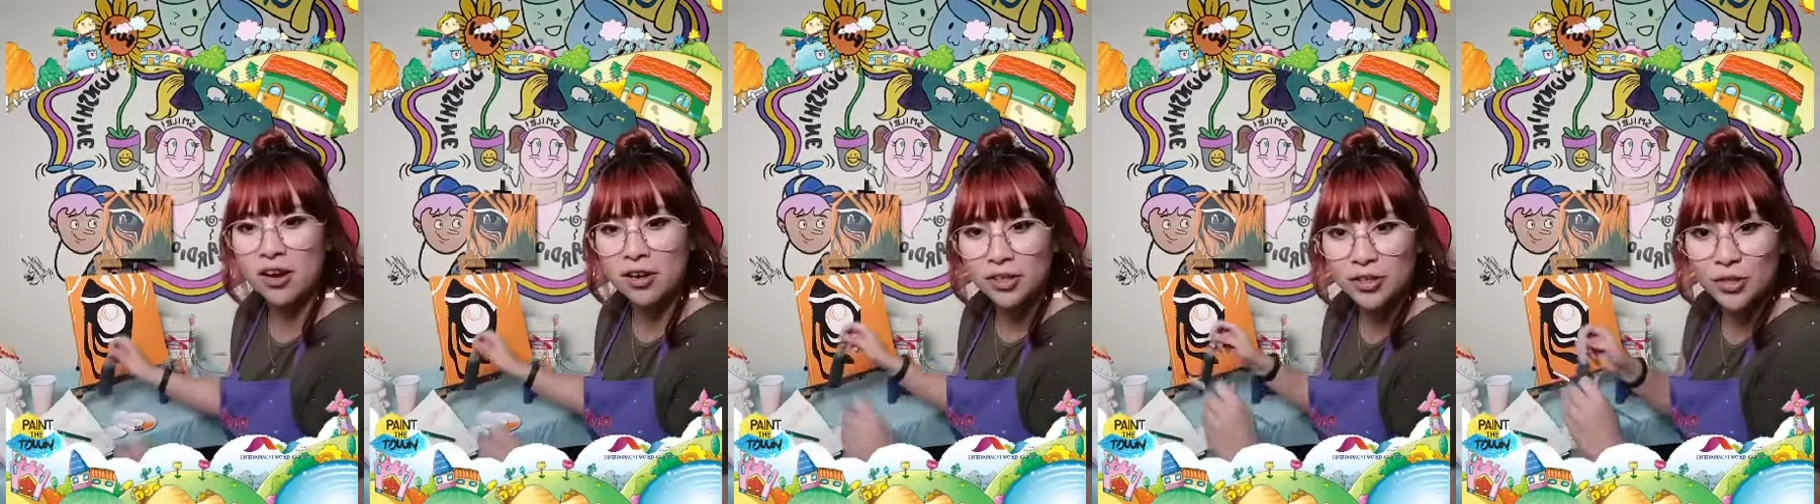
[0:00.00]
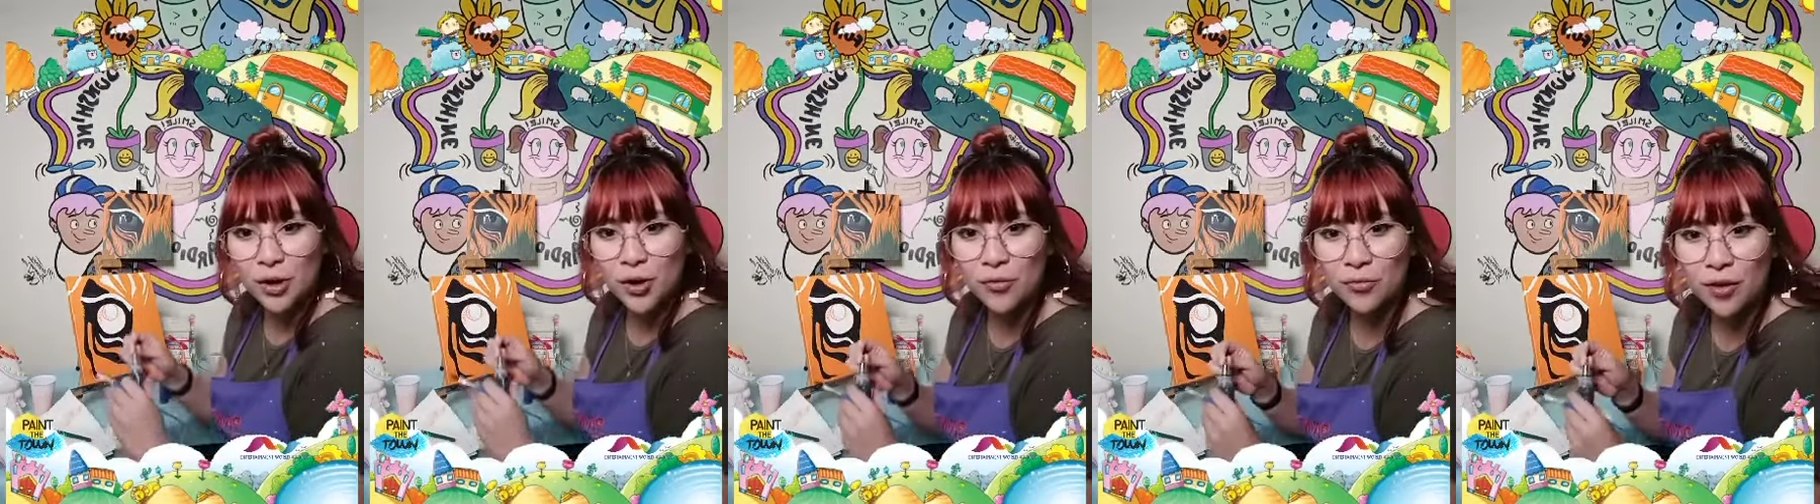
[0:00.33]

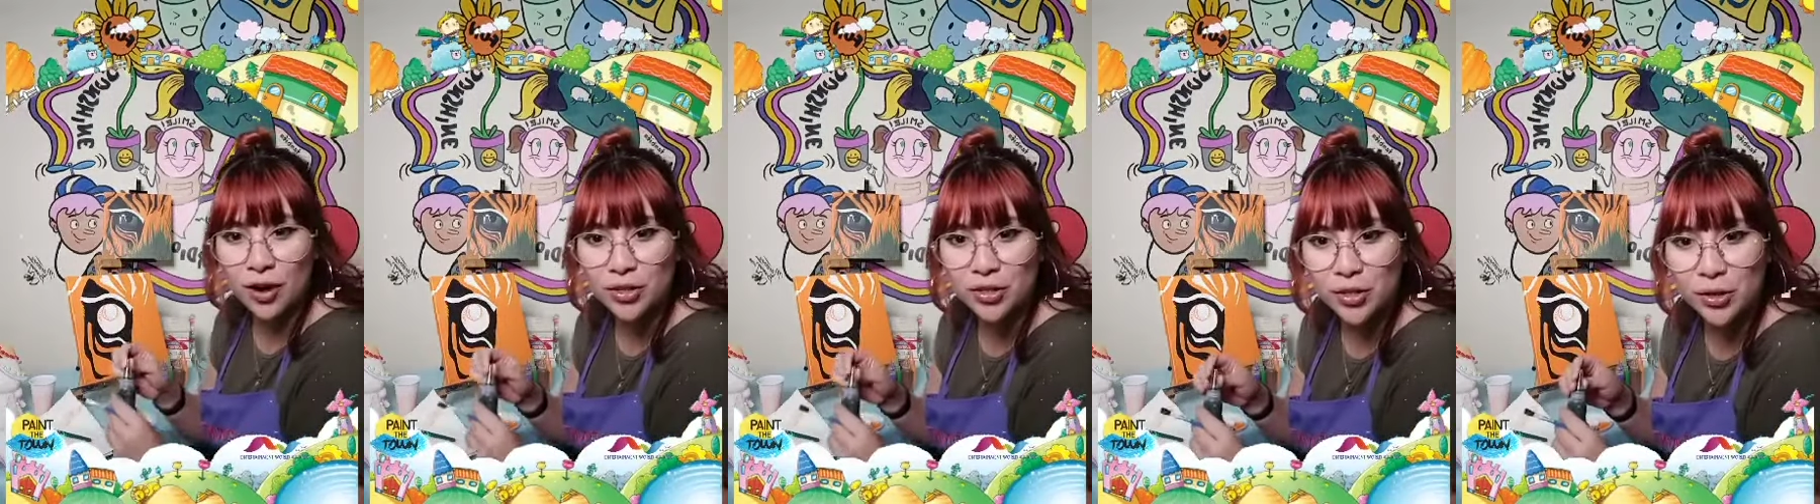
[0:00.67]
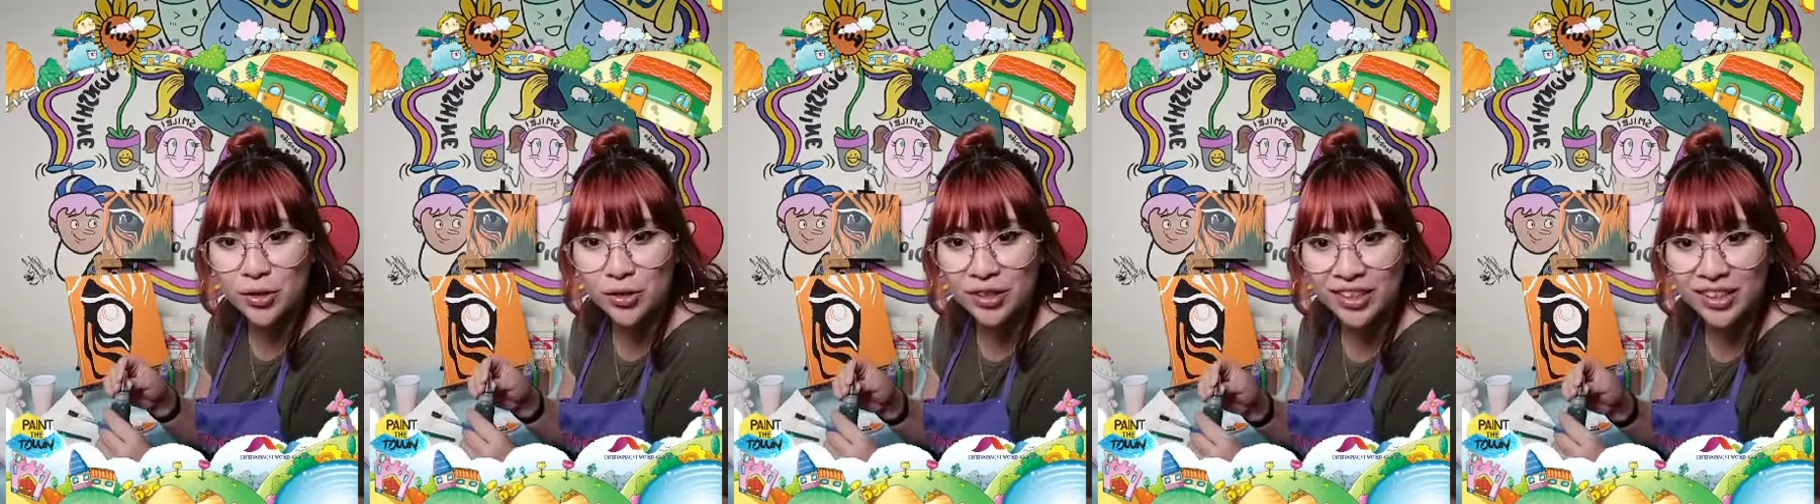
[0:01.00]
So far,
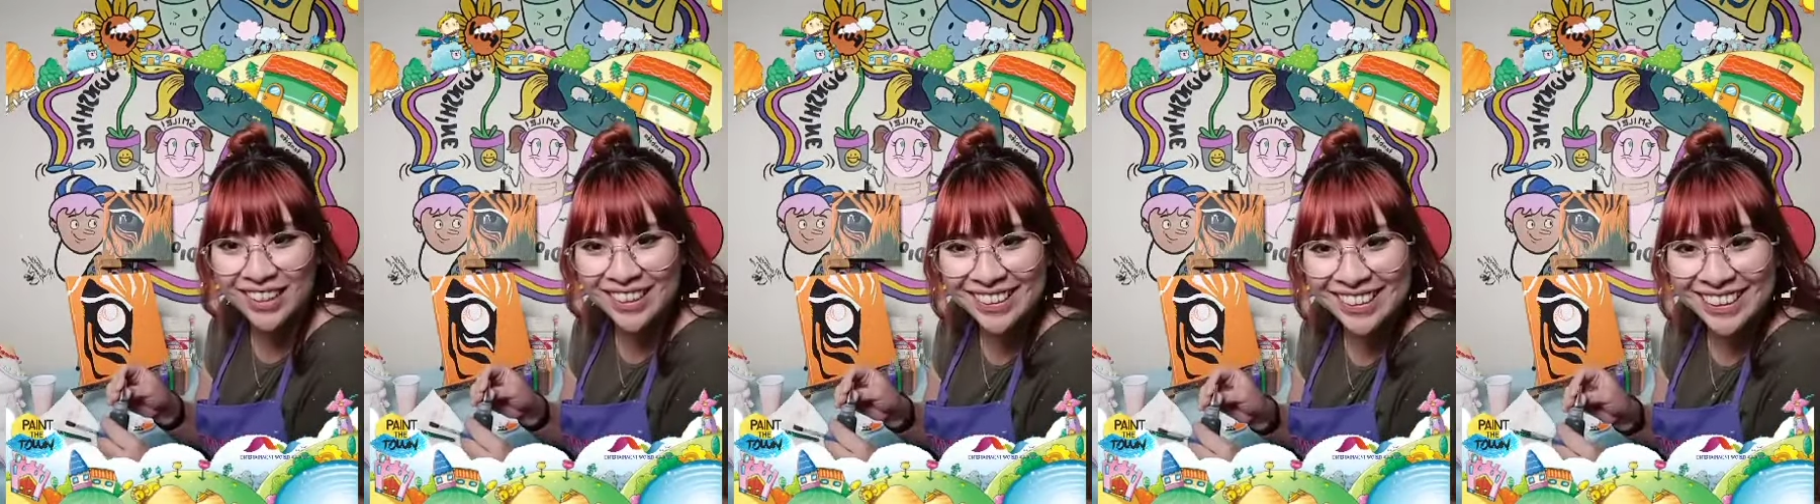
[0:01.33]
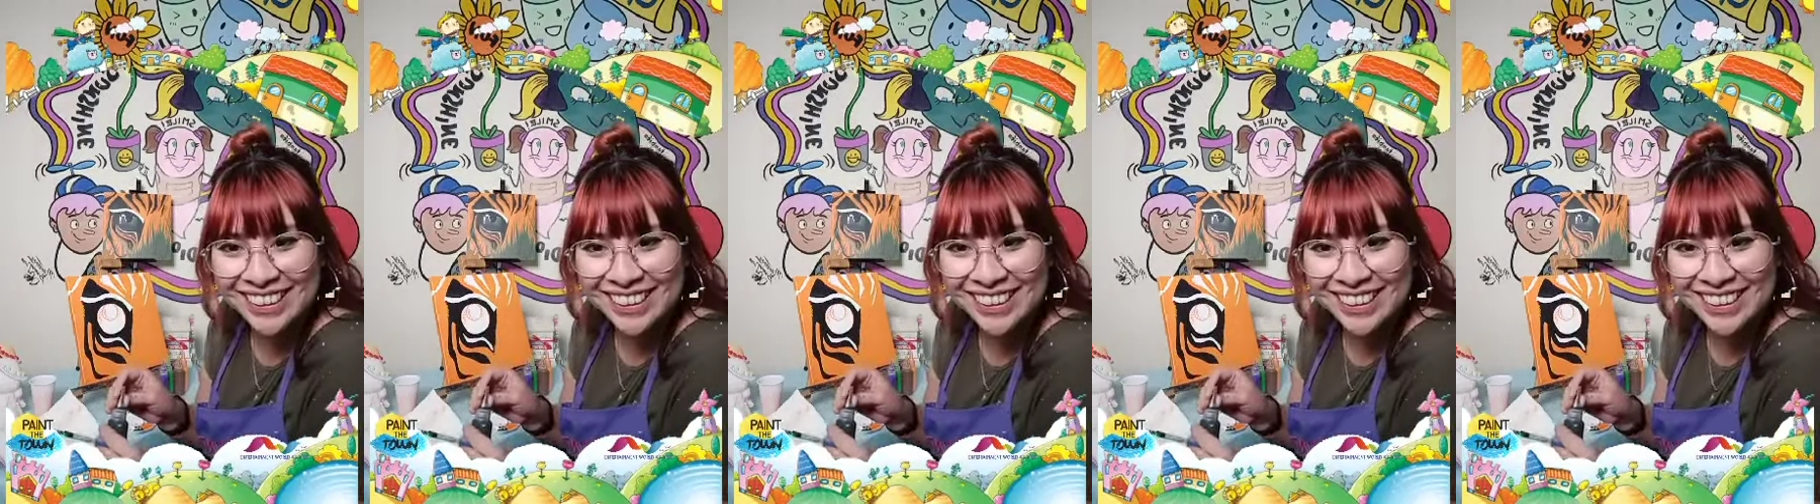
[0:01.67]
so good?